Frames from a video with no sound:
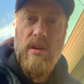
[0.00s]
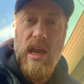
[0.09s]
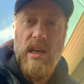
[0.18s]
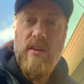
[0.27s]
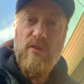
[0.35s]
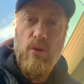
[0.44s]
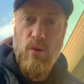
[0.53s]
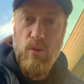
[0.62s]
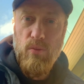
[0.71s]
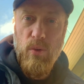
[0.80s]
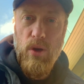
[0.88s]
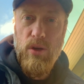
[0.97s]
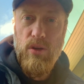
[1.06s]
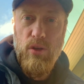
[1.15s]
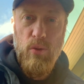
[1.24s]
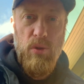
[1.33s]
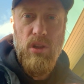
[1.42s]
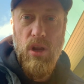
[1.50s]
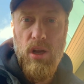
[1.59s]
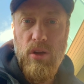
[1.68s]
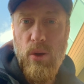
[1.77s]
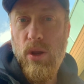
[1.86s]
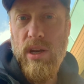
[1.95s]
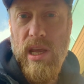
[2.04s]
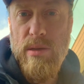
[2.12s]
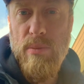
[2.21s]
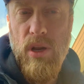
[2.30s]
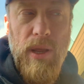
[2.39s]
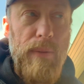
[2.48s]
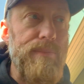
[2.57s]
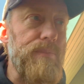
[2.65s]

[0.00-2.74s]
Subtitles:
And if you don't work, you will not earn any money.